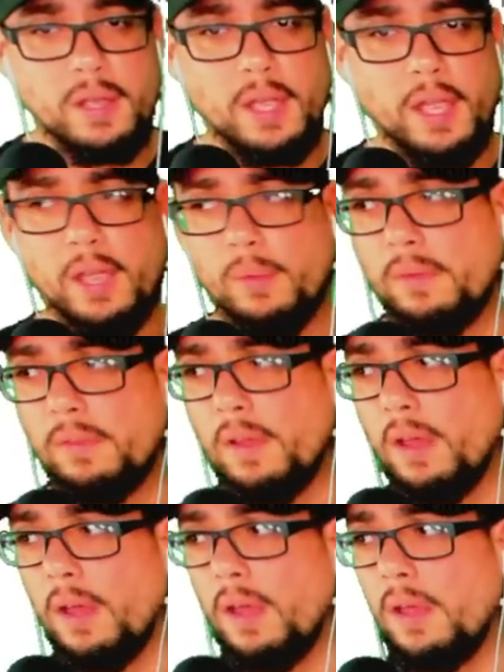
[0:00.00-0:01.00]
And it was
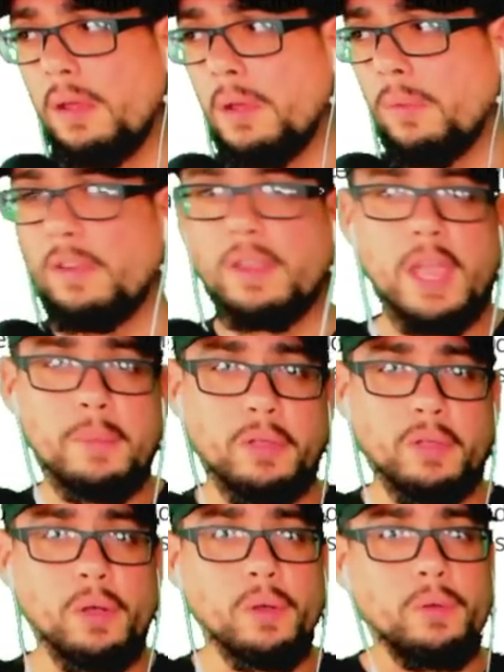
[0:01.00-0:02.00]
a
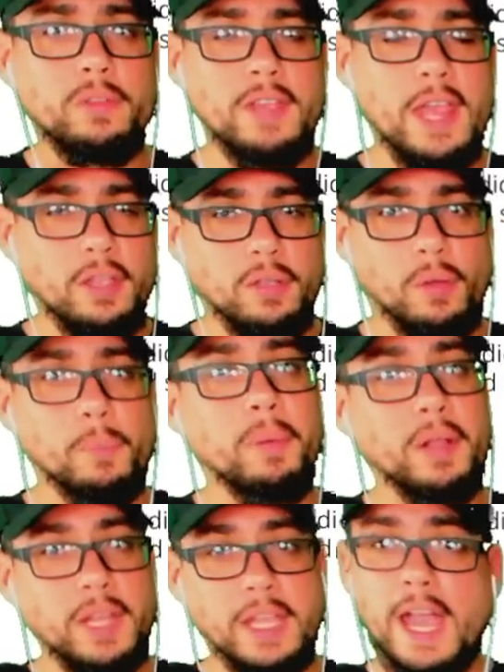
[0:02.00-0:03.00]
chemical tanker,
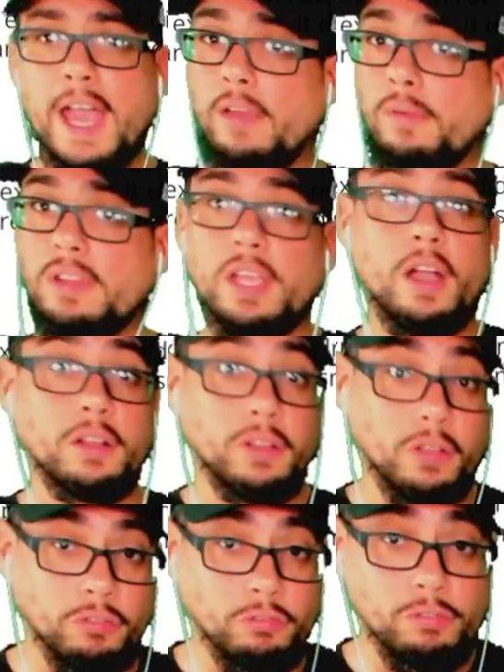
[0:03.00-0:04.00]
but they got everything under
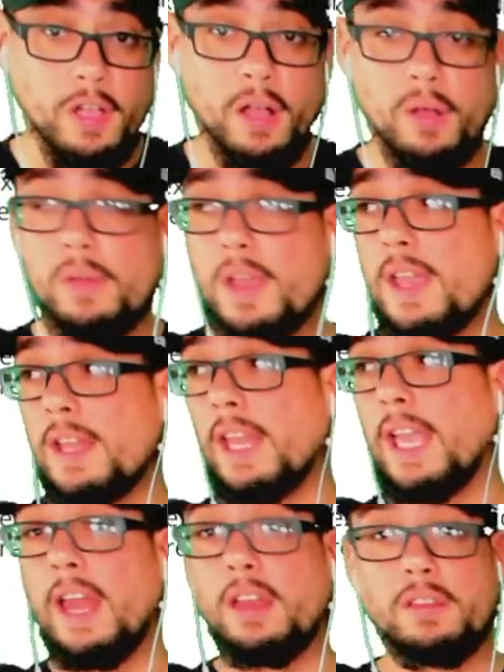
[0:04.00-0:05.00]
control.
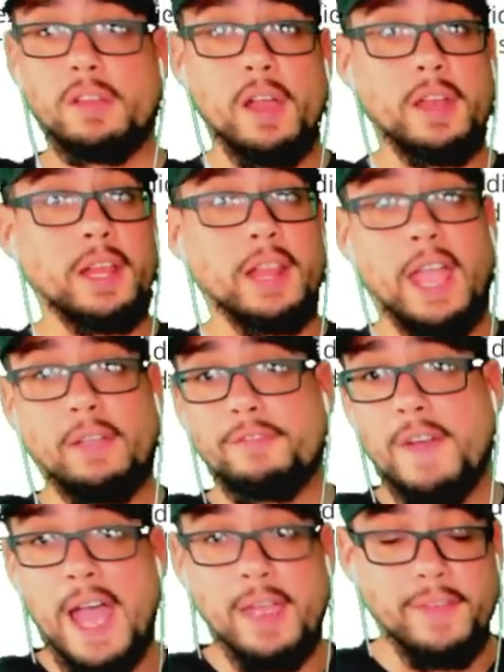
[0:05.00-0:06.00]
They got it done in like
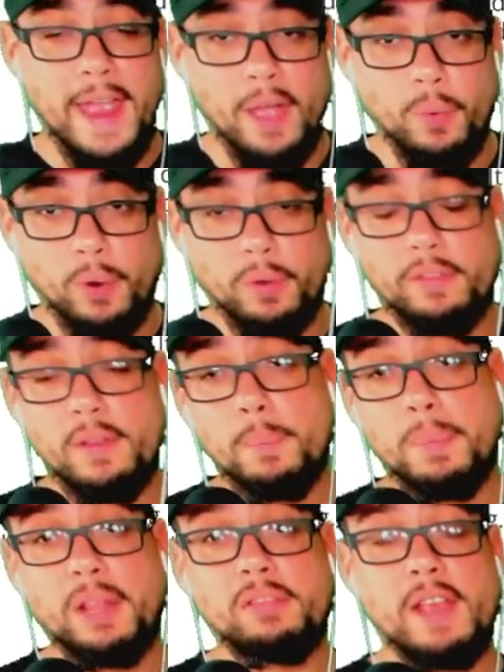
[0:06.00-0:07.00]
5 hours.
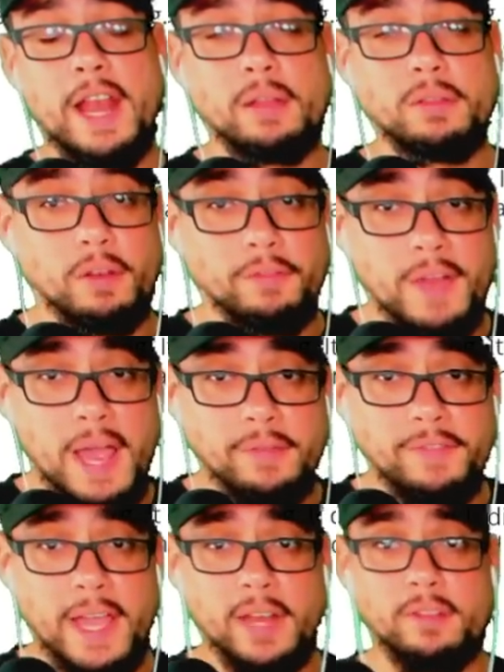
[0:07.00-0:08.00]
Big shout out to the
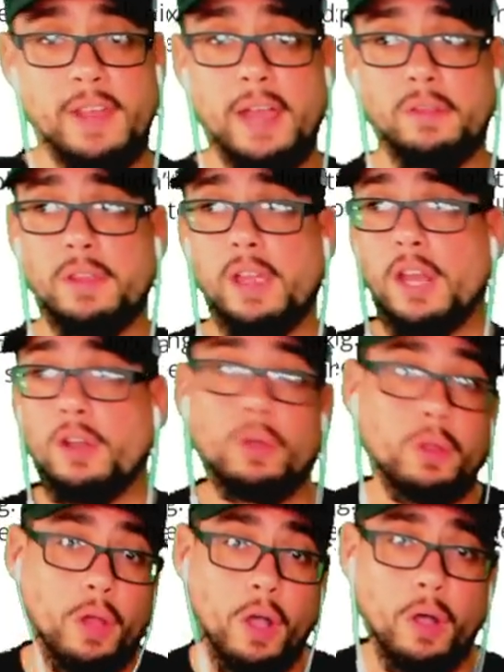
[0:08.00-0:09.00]
firefighters out there in
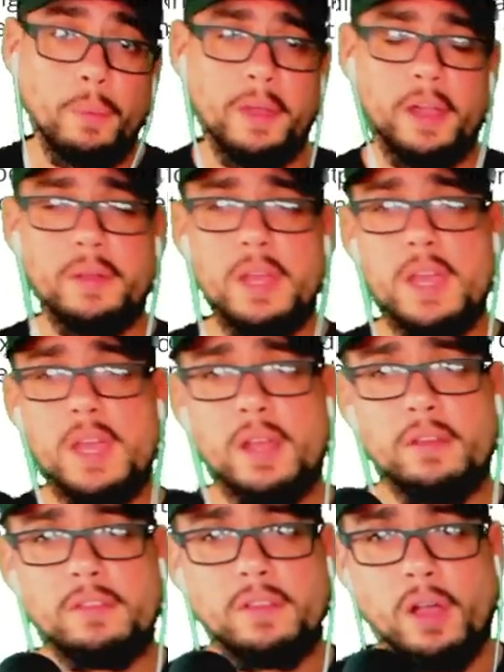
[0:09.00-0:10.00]
Oklahoma.
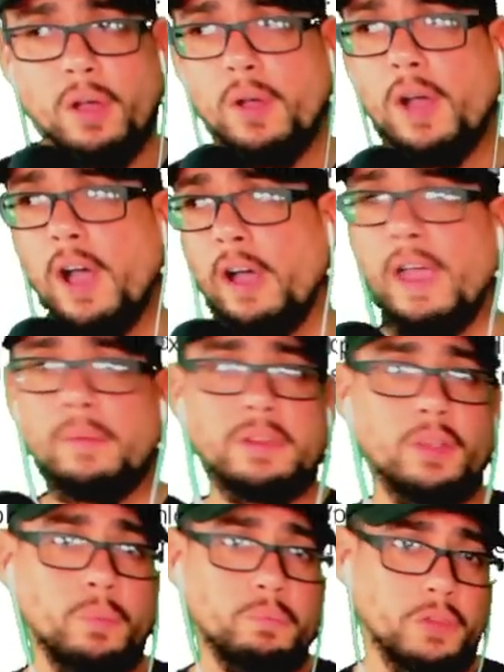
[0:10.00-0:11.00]
So
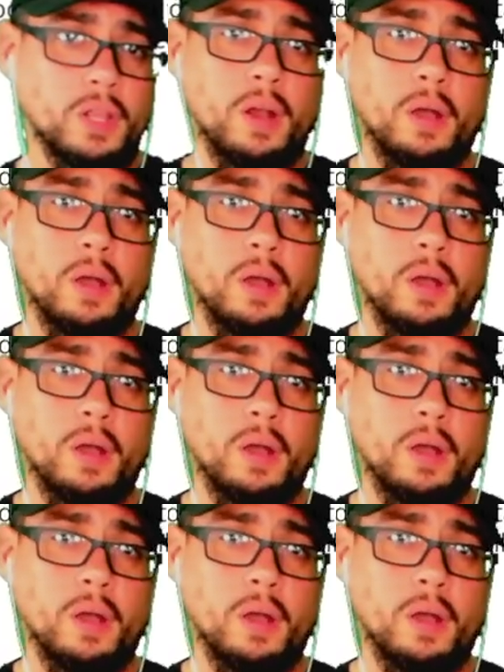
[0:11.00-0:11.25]
everything